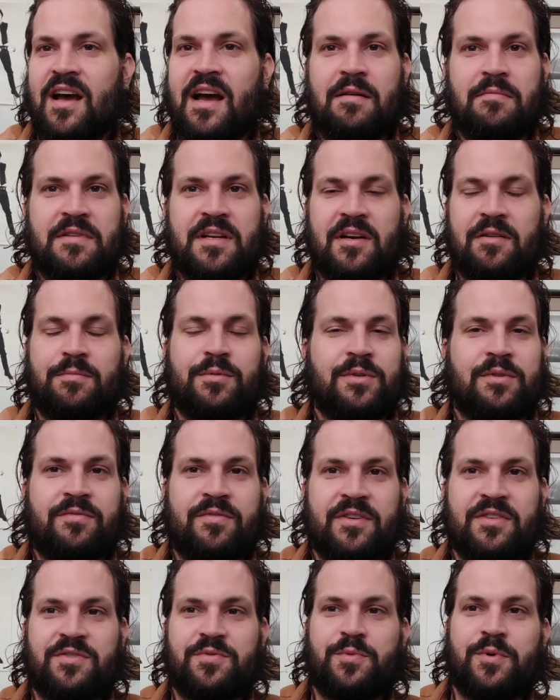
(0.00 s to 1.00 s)
I'm terrible with
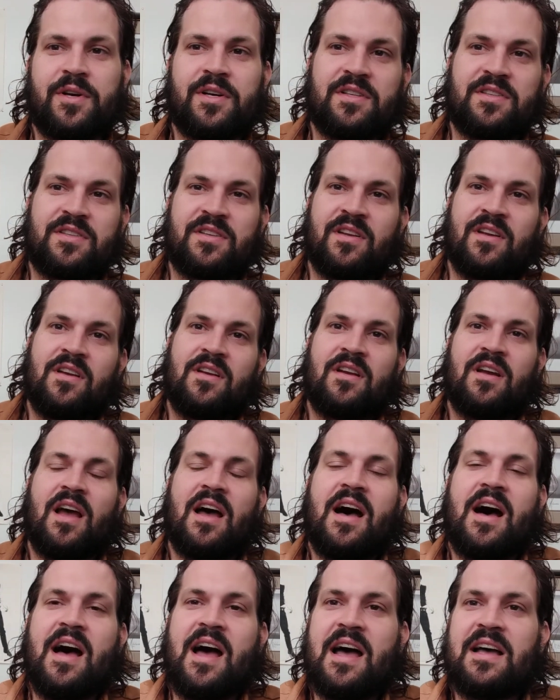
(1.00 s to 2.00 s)
French words.
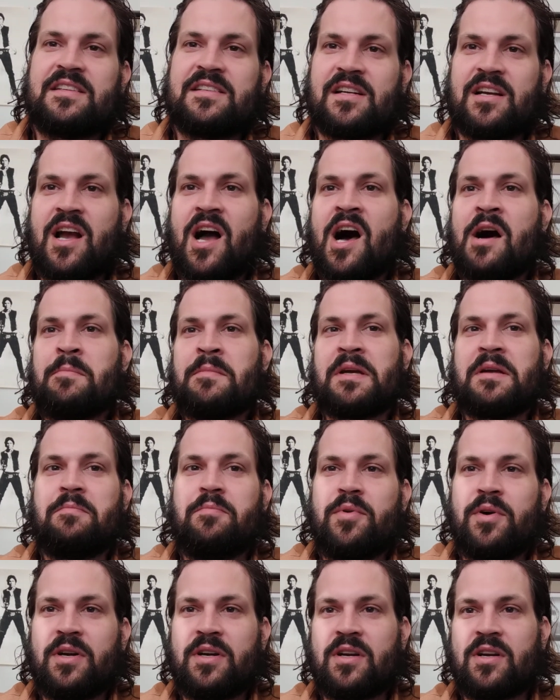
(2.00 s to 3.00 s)
As a
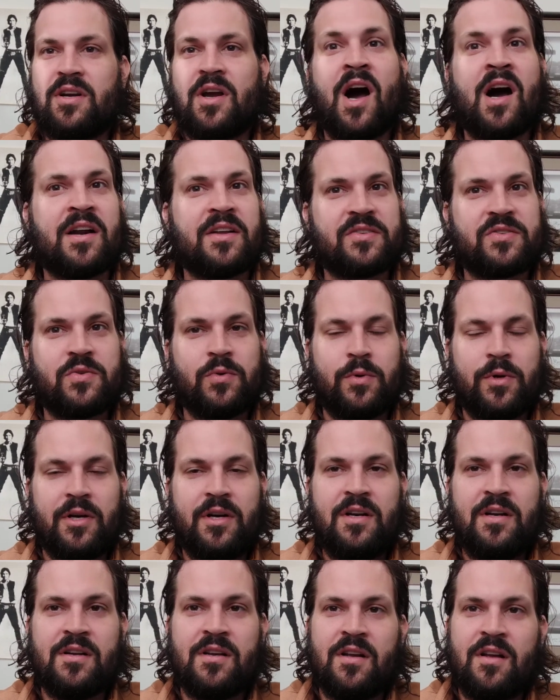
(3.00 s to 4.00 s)
comic book
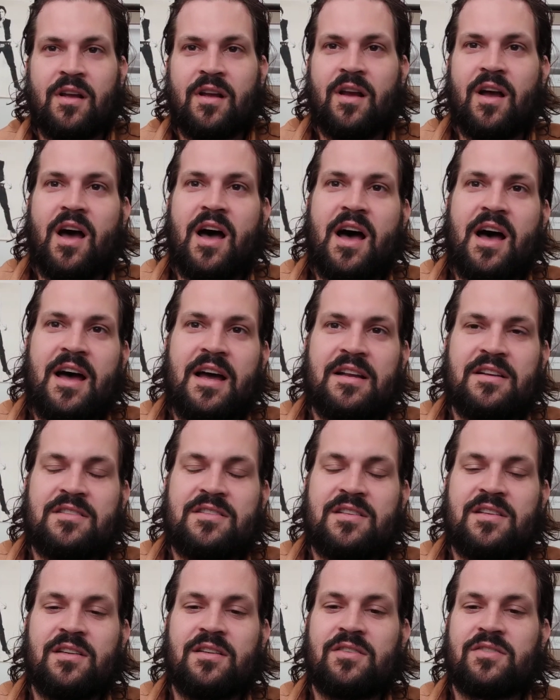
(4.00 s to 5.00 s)
connoisseur,
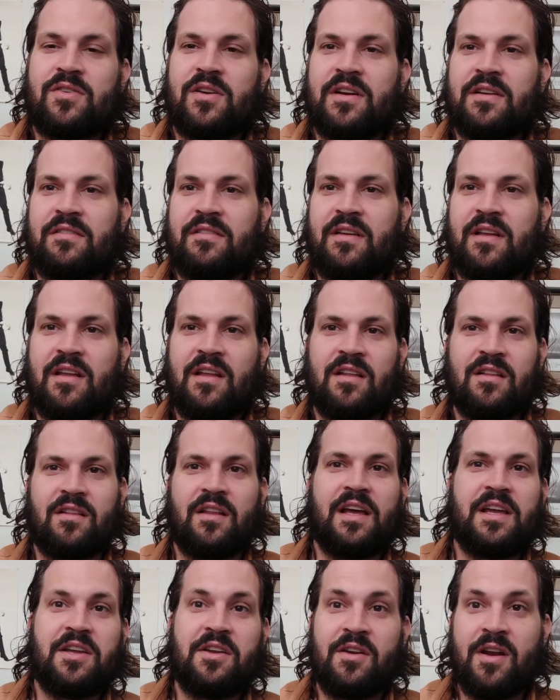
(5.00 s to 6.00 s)
to sort of
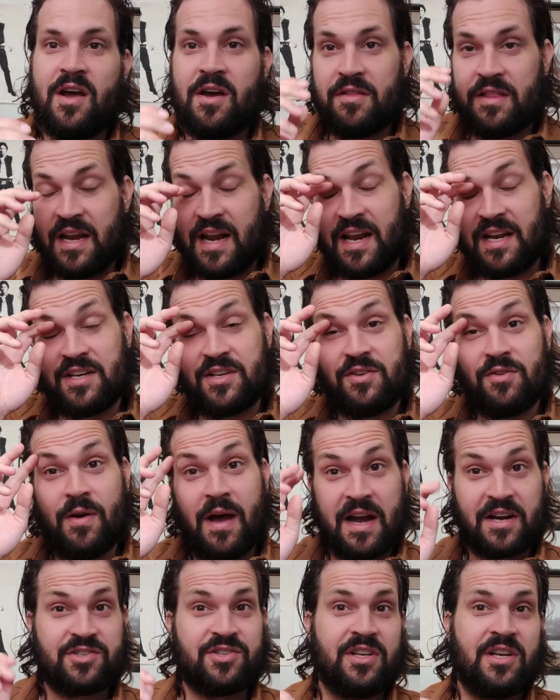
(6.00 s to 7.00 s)
let you know that I do
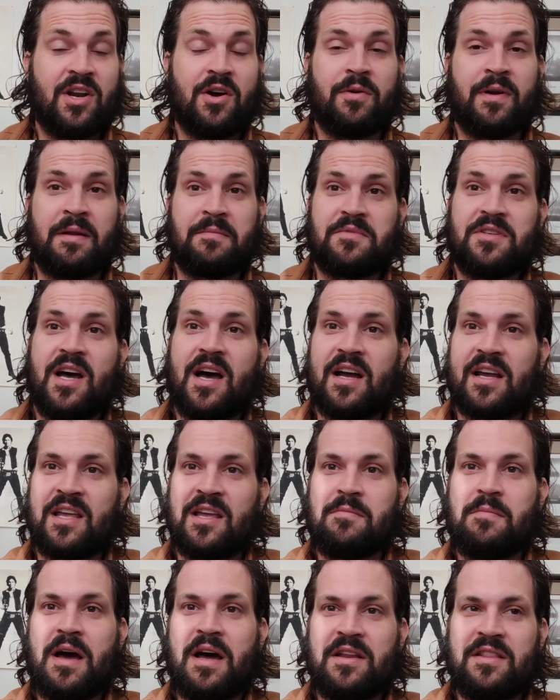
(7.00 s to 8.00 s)
actually know what I'm
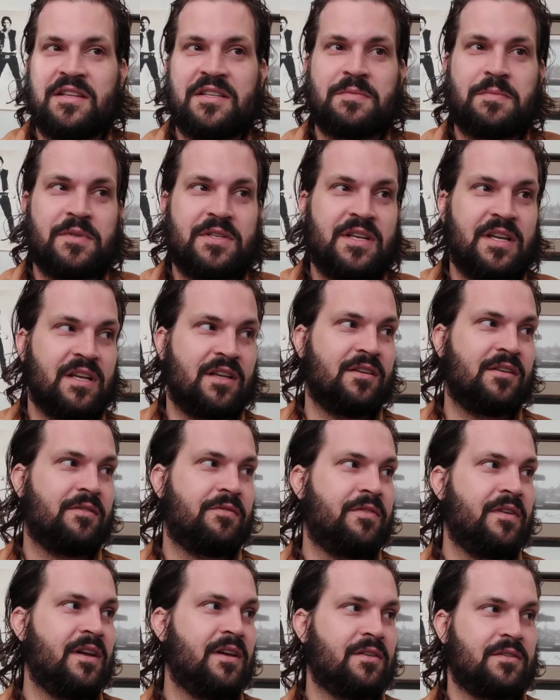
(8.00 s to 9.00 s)
talking about in this particular
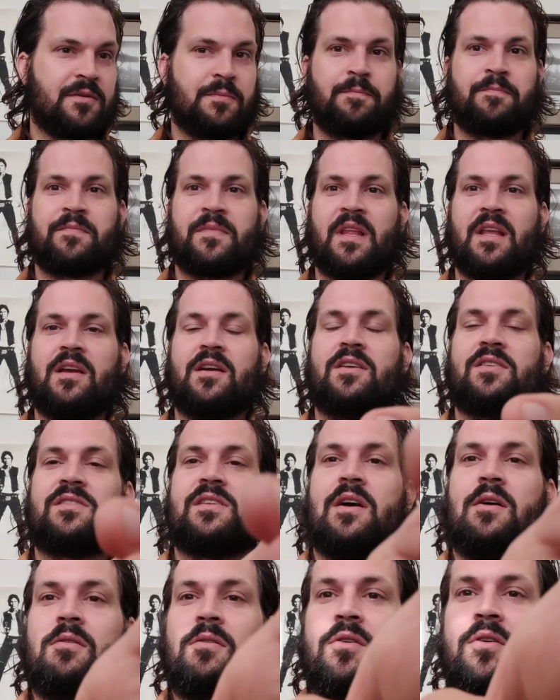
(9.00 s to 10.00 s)
field.
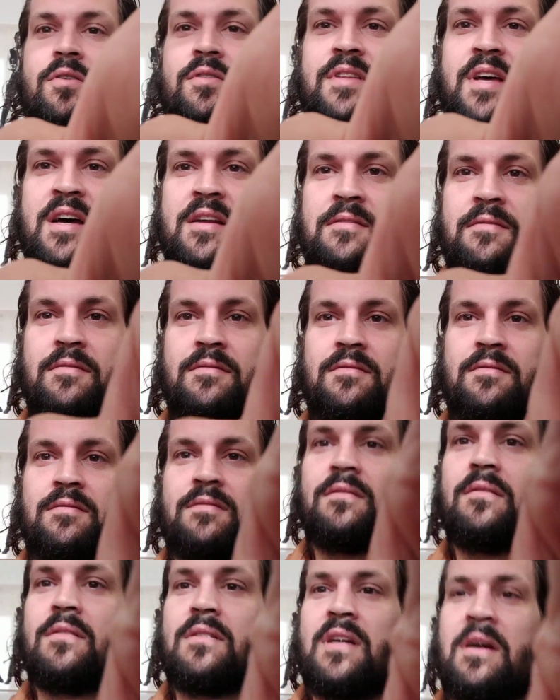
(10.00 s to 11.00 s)
So hold on,
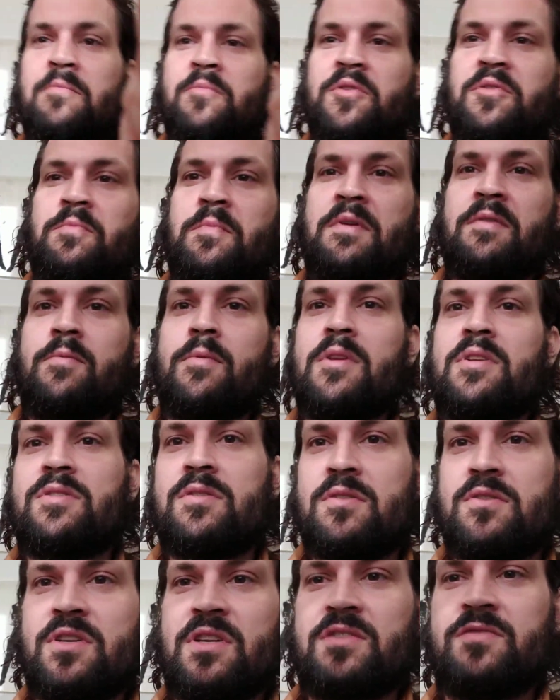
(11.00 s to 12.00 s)
come with me with
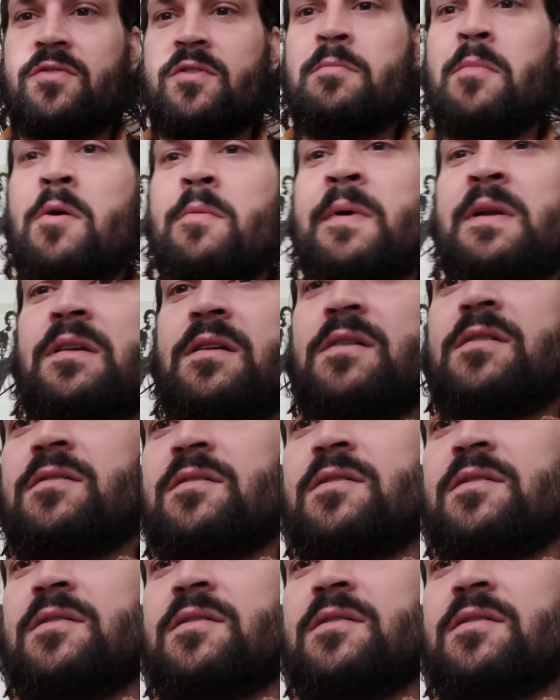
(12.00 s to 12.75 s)
just for a moment.